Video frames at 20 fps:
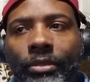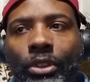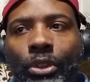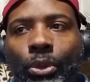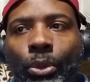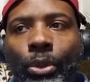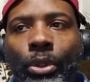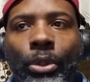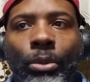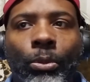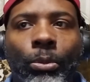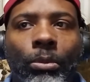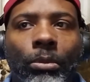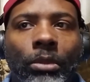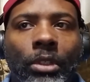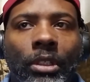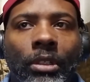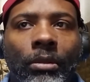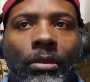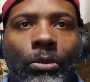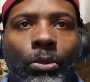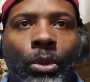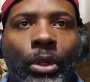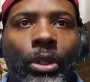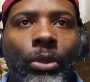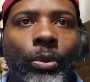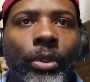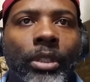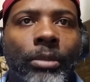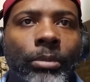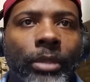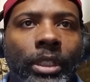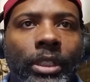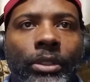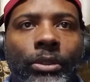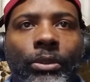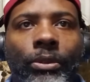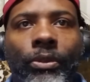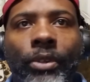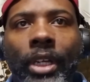during the work week, Monday
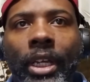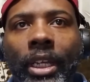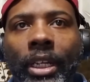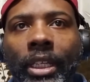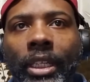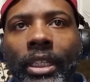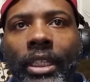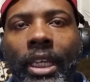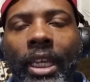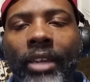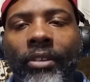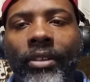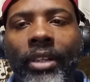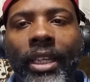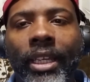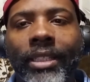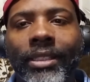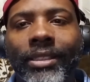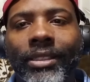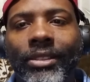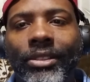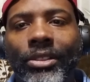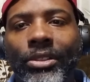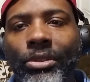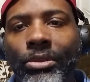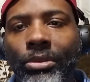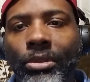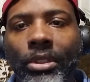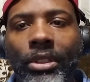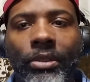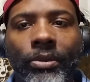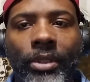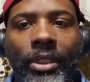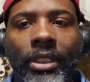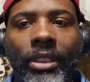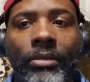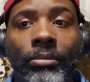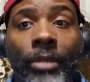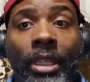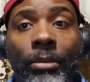through Friday, have classes 2 or
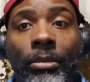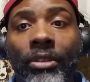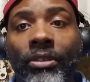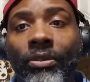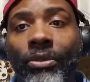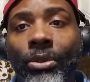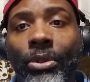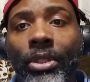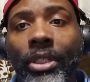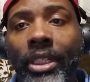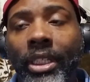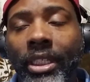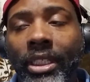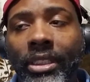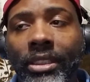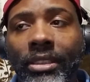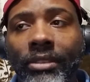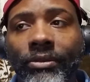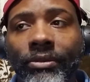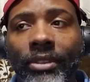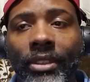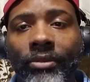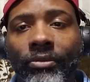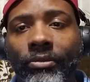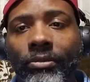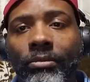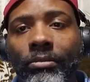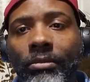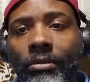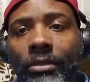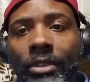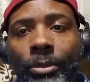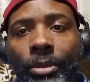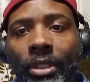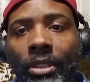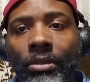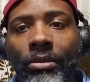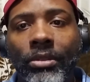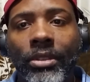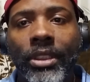3, maybe 4 days, if
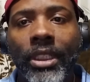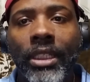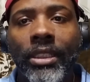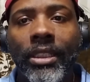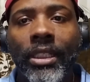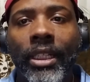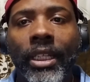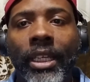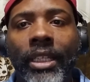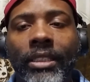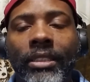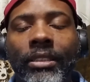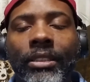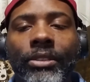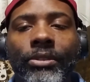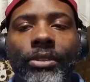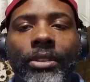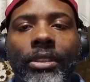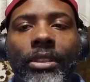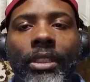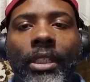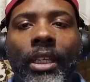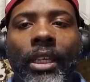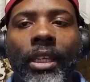depending on the size of the class and interest.